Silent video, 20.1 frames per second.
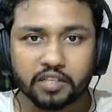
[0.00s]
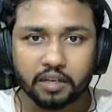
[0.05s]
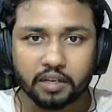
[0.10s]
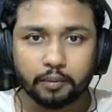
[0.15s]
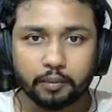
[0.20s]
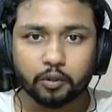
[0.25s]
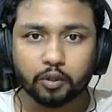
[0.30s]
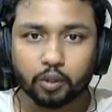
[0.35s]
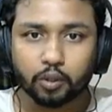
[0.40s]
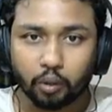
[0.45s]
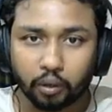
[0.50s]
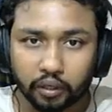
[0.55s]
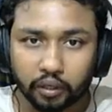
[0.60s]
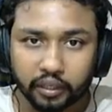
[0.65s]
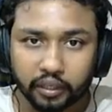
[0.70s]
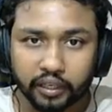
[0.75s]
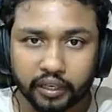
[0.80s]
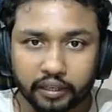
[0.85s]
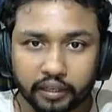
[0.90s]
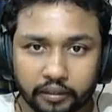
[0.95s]
about
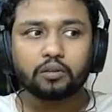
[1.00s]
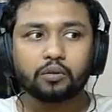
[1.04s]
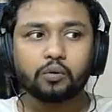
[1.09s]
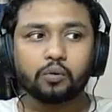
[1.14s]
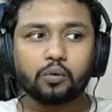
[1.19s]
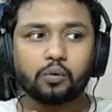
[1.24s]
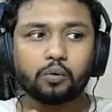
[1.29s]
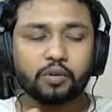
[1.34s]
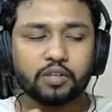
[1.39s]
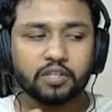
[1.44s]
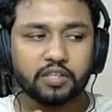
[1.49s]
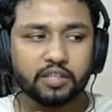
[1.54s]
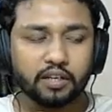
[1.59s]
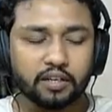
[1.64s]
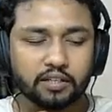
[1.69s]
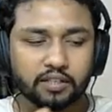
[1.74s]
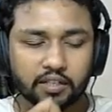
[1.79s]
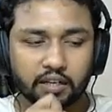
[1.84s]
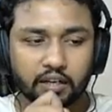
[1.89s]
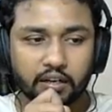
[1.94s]
content, who research
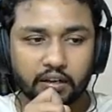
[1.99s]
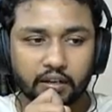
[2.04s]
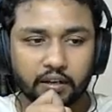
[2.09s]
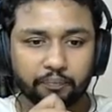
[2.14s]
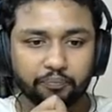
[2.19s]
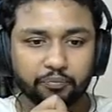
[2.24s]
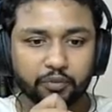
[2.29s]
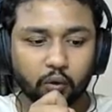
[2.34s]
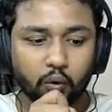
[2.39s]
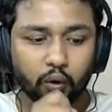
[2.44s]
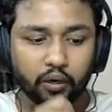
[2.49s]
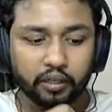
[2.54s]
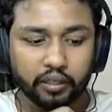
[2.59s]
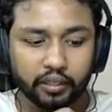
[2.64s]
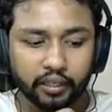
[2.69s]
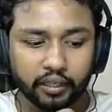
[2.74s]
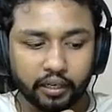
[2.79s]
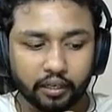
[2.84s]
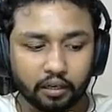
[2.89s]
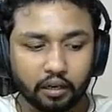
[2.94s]

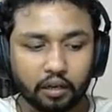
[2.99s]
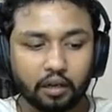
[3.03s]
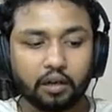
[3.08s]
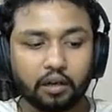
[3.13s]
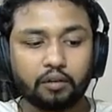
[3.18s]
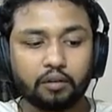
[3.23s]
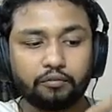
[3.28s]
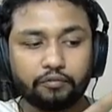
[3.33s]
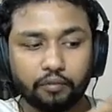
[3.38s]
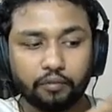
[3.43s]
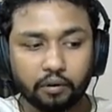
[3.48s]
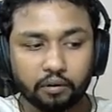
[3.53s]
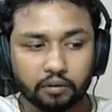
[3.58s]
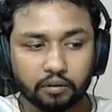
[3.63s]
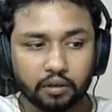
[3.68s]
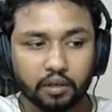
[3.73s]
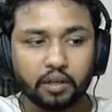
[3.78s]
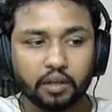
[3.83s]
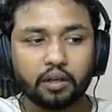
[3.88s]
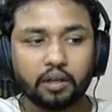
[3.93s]
content for
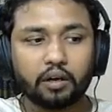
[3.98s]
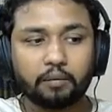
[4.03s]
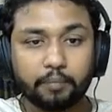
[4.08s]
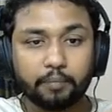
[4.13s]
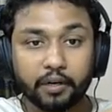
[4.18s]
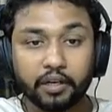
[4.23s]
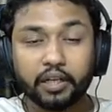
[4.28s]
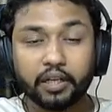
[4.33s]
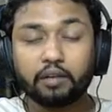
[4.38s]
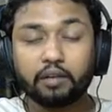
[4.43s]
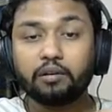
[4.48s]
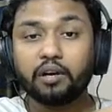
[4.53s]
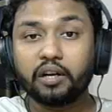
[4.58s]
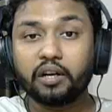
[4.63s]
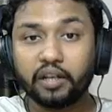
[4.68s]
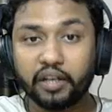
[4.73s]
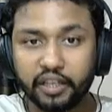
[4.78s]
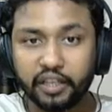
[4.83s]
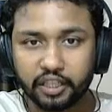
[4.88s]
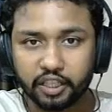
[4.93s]
a particular
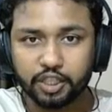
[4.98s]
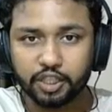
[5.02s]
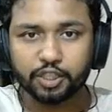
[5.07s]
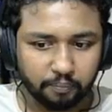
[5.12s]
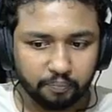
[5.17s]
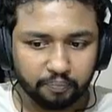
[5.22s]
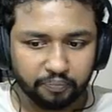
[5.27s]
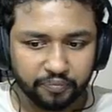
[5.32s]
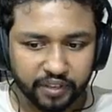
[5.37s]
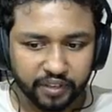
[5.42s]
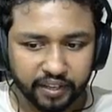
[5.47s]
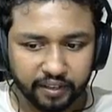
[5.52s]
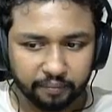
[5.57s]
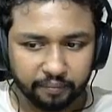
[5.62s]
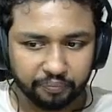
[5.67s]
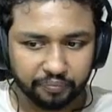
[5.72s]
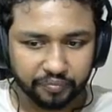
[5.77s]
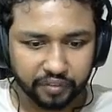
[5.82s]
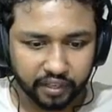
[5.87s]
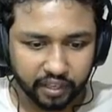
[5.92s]
niche. They
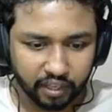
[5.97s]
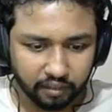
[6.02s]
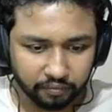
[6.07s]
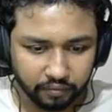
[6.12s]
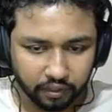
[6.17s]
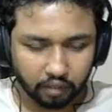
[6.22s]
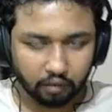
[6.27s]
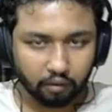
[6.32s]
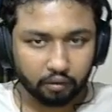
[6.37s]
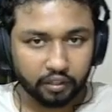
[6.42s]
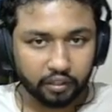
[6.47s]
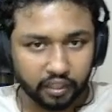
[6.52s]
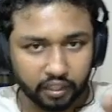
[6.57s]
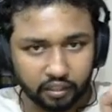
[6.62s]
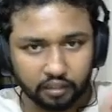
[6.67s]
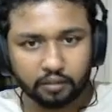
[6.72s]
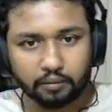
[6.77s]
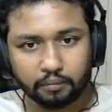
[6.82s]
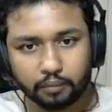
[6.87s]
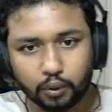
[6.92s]
give the content
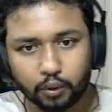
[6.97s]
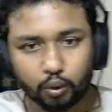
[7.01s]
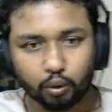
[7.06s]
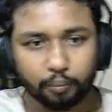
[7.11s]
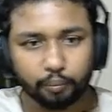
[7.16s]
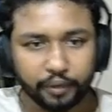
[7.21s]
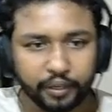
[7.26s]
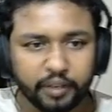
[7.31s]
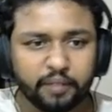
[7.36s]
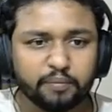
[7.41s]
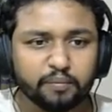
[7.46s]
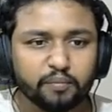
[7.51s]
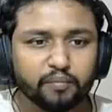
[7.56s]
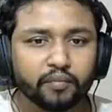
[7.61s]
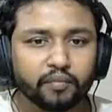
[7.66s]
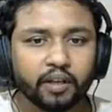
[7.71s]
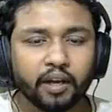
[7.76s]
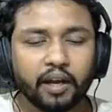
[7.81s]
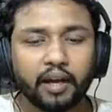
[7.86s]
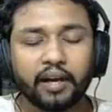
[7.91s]
to me,
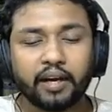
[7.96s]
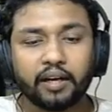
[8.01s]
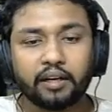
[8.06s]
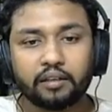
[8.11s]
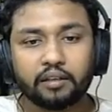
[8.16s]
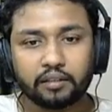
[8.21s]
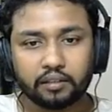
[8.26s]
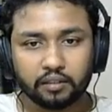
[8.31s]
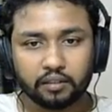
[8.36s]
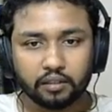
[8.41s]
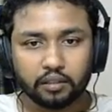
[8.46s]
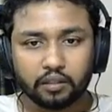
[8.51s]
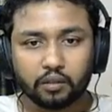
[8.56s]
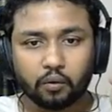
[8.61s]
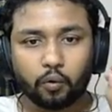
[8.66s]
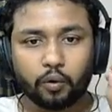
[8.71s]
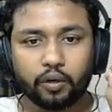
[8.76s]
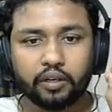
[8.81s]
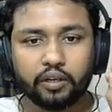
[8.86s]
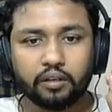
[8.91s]
and
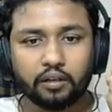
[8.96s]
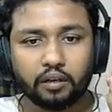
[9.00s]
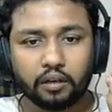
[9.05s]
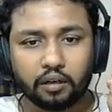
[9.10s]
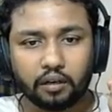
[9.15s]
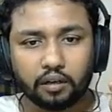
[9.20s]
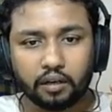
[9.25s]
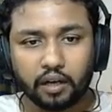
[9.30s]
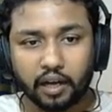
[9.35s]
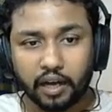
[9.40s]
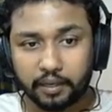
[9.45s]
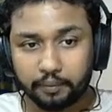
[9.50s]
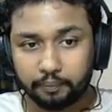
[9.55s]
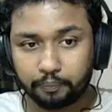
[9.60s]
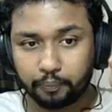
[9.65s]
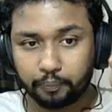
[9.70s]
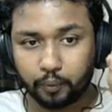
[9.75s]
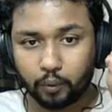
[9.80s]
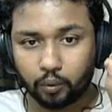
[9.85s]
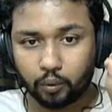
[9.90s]
when I
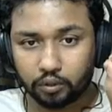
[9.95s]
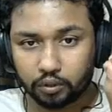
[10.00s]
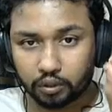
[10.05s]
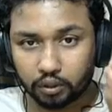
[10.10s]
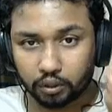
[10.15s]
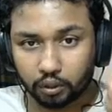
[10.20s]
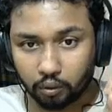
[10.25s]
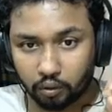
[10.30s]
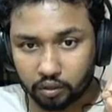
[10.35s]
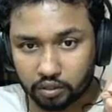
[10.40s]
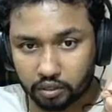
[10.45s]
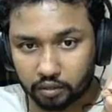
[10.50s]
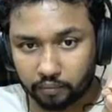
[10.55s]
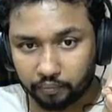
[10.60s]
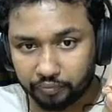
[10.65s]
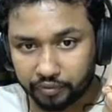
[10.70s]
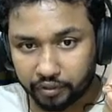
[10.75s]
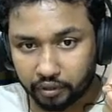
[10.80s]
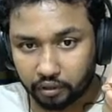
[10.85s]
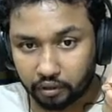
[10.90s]
put those
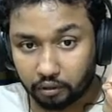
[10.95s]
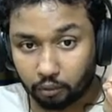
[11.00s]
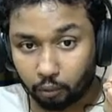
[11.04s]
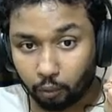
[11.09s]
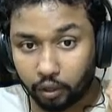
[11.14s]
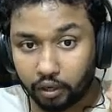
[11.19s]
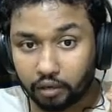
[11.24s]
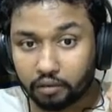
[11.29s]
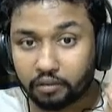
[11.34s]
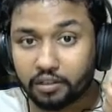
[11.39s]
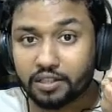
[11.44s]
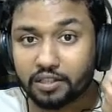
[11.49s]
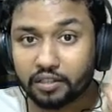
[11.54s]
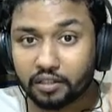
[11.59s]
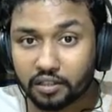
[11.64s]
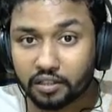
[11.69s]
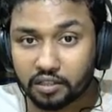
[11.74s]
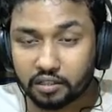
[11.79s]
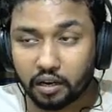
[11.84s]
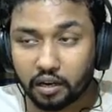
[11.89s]

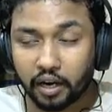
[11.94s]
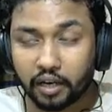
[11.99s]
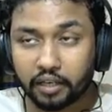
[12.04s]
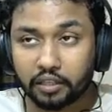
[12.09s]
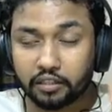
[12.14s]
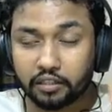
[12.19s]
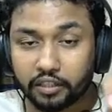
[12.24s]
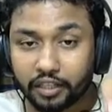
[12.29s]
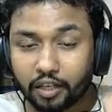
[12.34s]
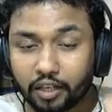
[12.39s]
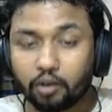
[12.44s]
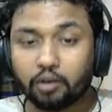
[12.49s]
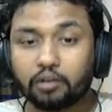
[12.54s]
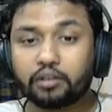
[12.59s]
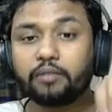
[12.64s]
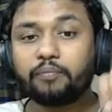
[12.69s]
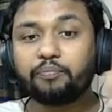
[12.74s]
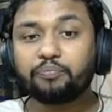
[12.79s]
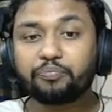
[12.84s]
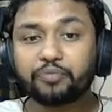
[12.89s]
well-researched and tailored
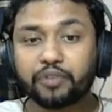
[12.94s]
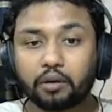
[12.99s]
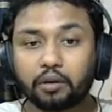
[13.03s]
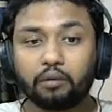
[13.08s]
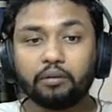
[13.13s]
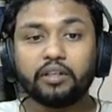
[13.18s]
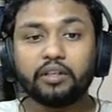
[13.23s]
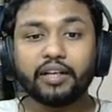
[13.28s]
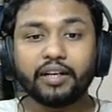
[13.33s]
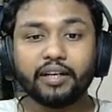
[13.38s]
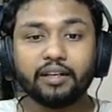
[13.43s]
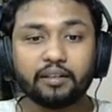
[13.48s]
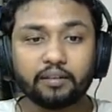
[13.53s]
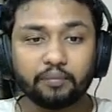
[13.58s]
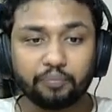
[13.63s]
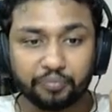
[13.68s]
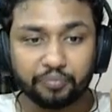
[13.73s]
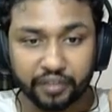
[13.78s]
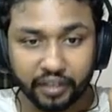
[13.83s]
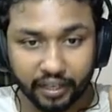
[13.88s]
content
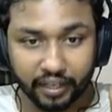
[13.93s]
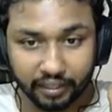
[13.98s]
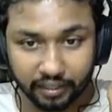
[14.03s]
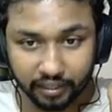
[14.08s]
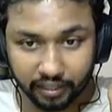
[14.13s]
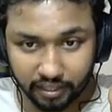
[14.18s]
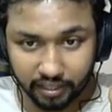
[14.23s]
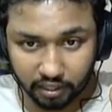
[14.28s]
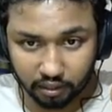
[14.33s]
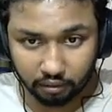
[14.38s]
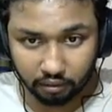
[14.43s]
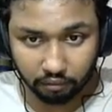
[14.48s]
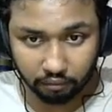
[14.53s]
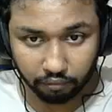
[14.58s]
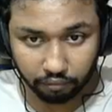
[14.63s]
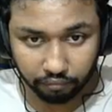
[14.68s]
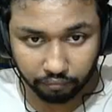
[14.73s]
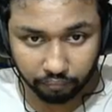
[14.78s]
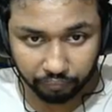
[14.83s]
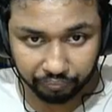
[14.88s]
in this
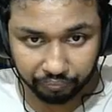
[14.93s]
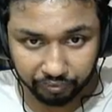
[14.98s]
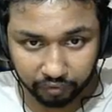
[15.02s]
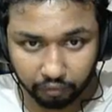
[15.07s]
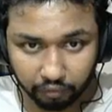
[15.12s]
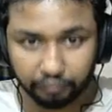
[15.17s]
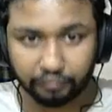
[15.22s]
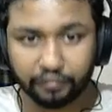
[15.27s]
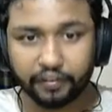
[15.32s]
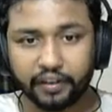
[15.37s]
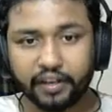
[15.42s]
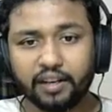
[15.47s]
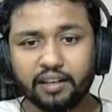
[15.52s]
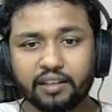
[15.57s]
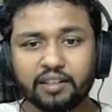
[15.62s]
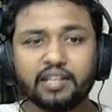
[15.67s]
field,